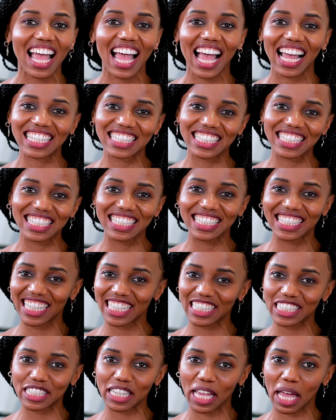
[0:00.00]
Until
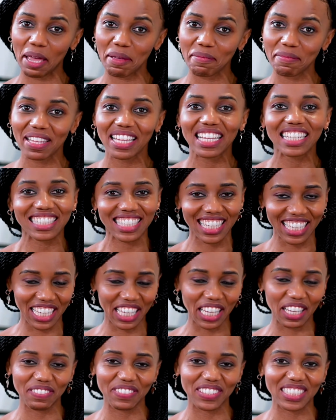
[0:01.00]
next time, take
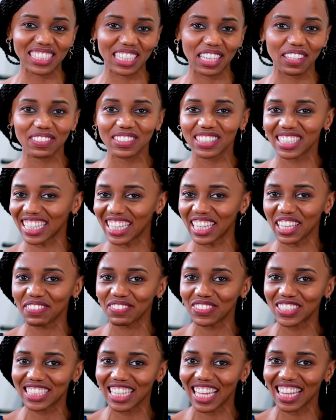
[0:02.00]
care of yourselves, take care of
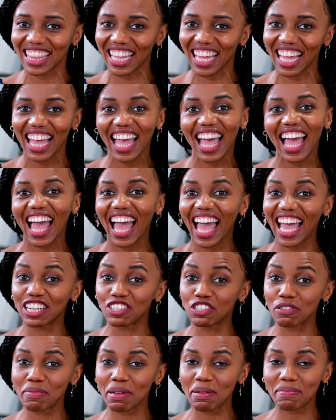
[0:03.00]
each other, and
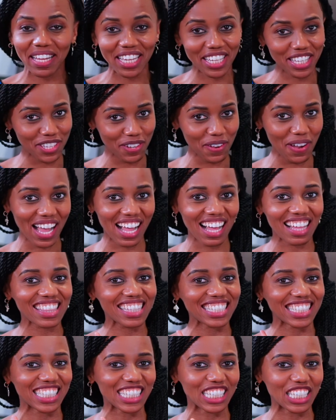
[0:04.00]
remember, your
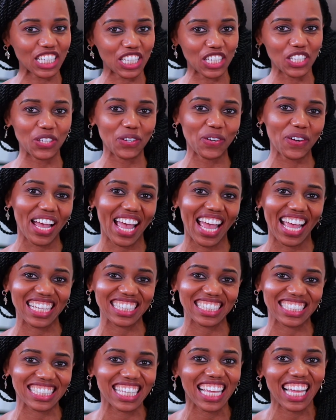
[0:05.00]
health is in your
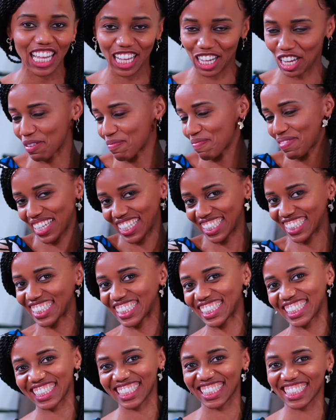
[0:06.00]
hands. God
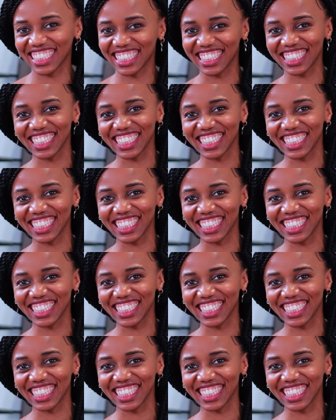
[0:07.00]
bless.